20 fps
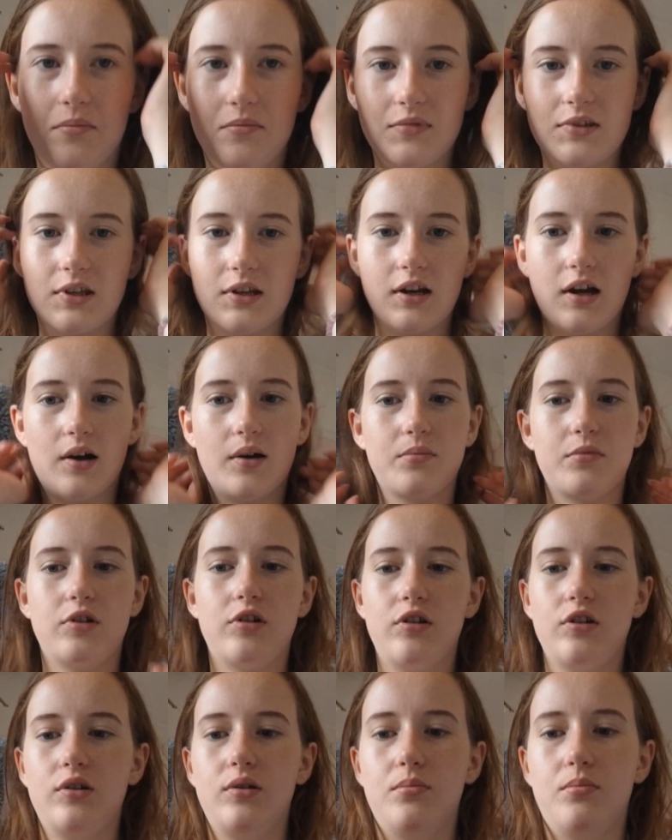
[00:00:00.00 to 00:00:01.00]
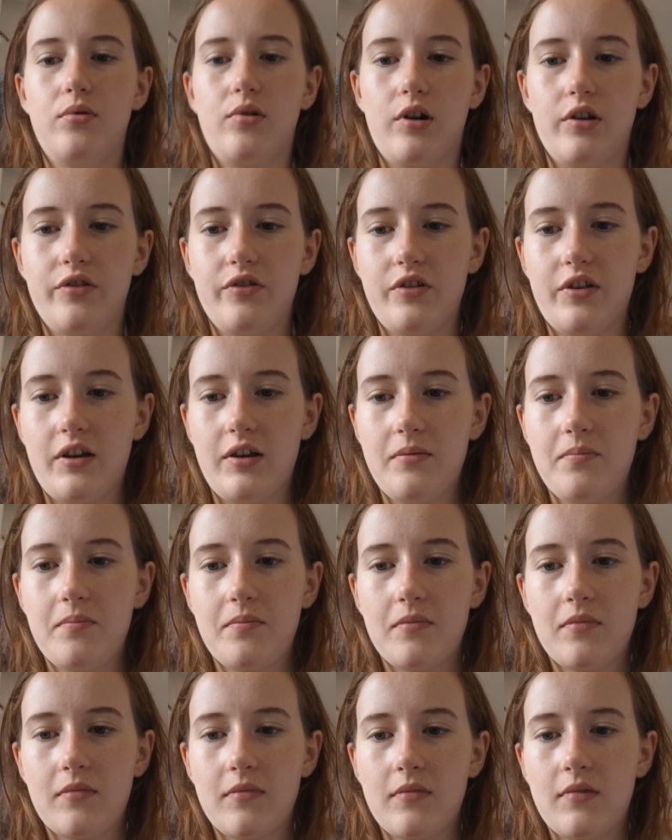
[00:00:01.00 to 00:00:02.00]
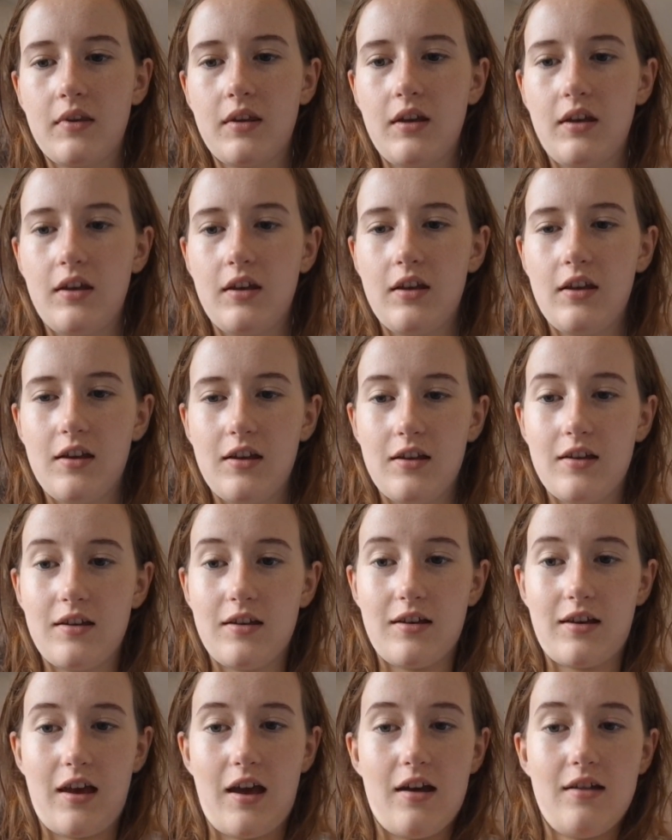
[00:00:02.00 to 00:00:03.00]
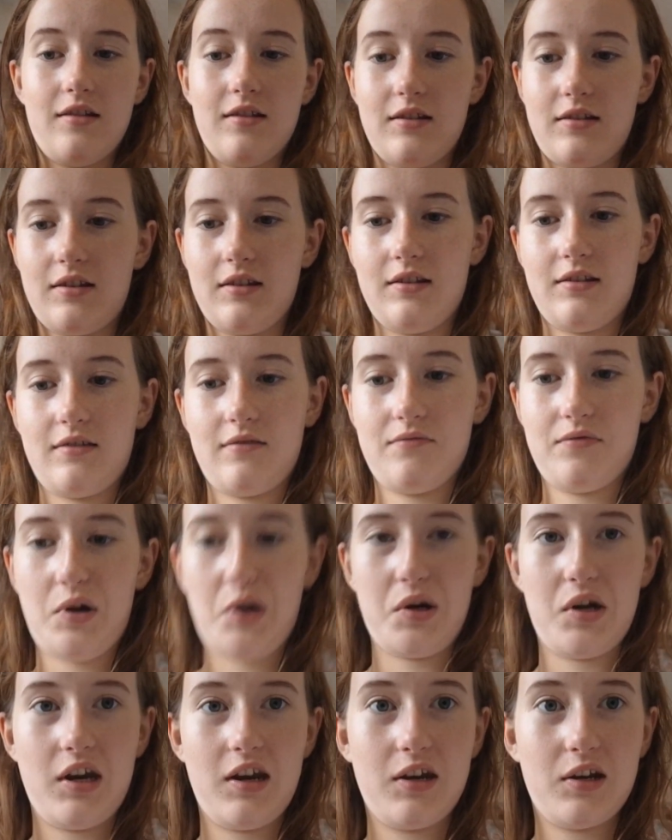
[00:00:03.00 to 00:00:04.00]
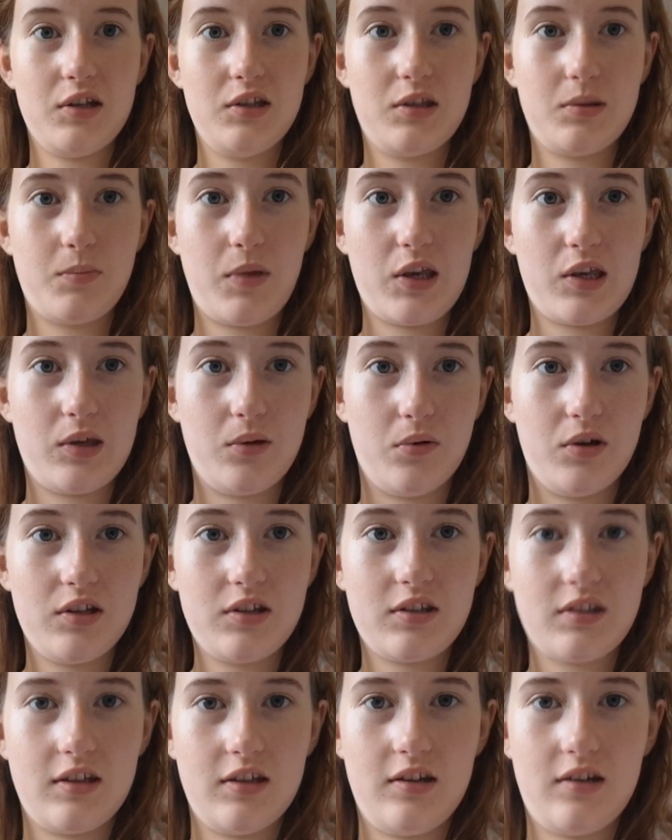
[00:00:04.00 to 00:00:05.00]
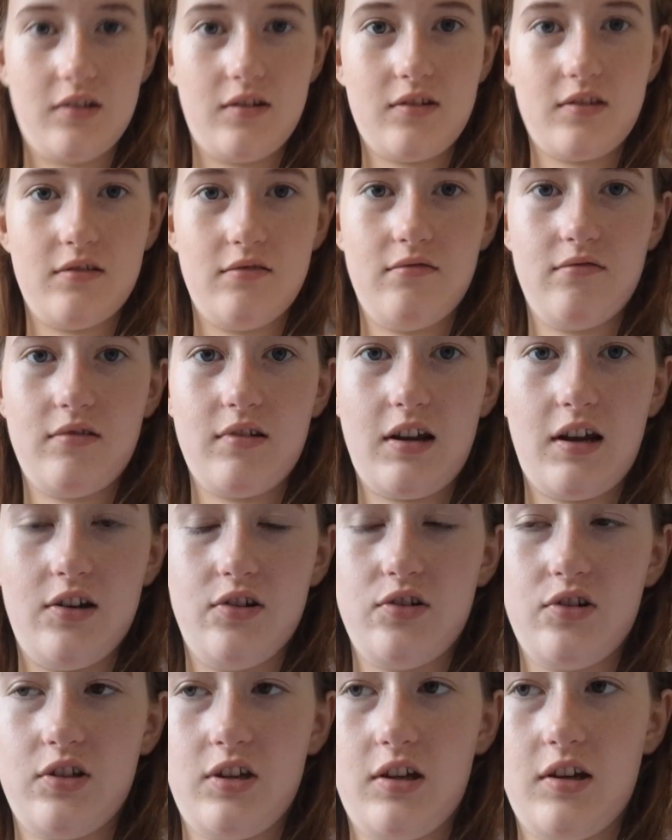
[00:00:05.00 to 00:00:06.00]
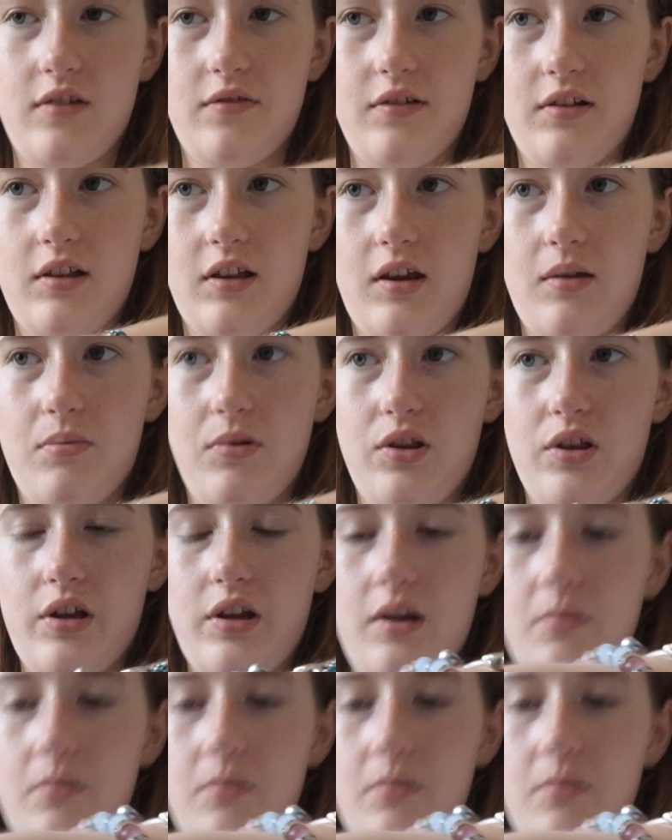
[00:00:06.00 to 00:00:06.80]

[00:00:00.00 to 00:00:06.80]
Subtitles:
So now I'm gonna do bronzer. Again, this is very inconspicuous and it doesn't actually have a label on